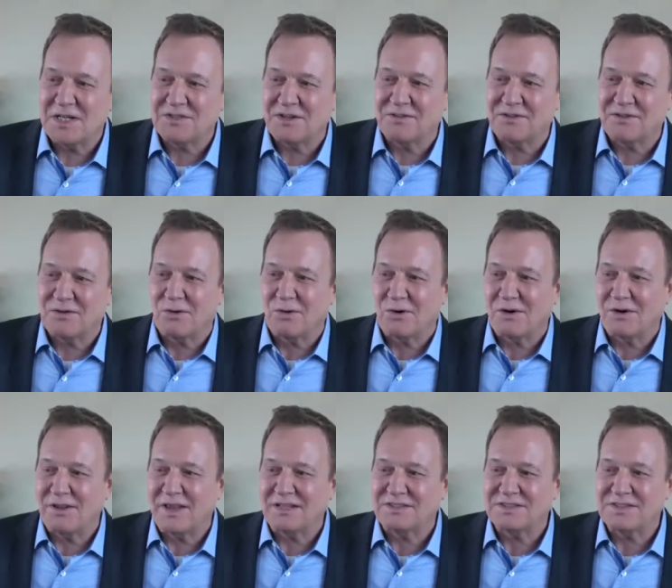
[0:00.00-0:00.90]
the door?
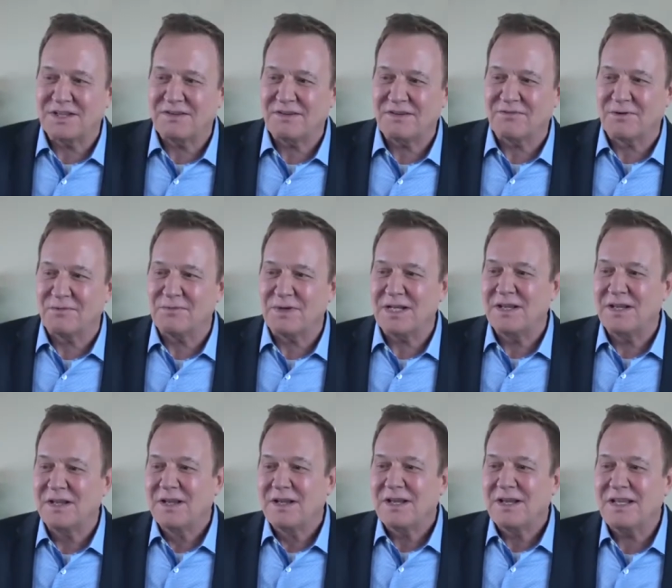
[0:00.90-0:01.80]
That's from
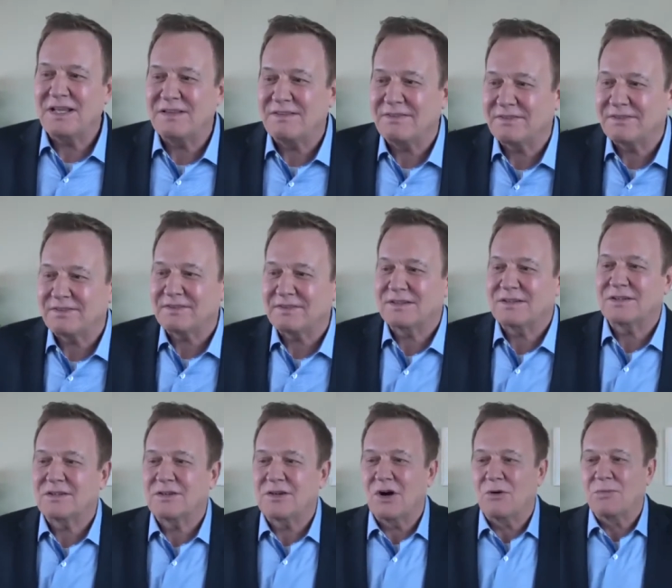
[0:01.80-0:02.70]
Heath
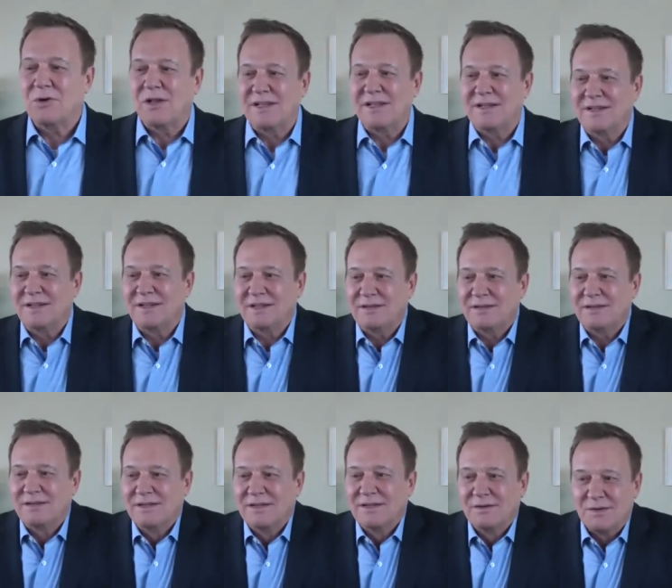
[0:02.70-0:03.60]
Kobelin
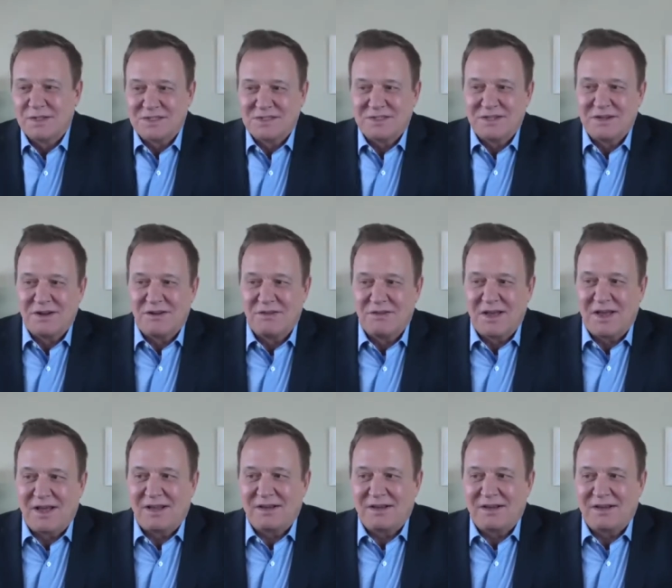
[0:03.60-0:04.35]
wants to know that.